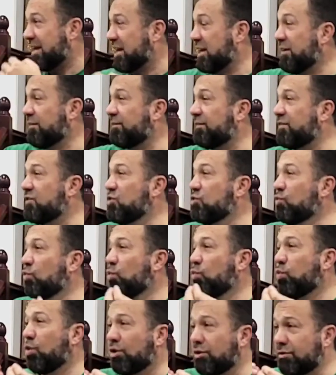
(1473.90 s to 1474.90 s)
if you
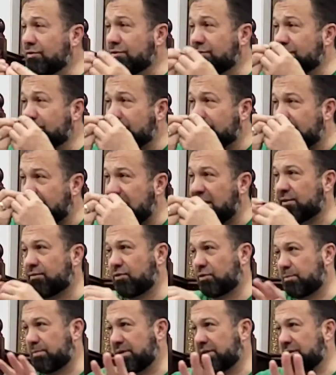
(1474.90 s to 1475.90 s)
won, God
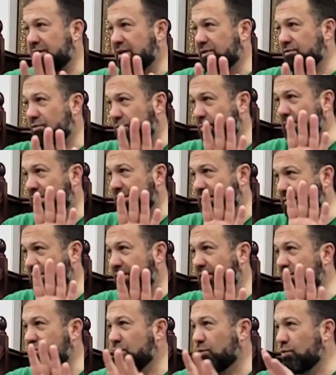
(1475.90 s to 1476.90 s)
forbid,
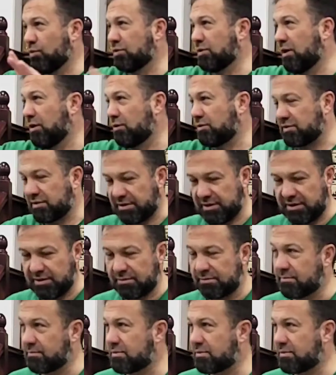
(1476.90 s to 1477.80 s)
if you won a lottery,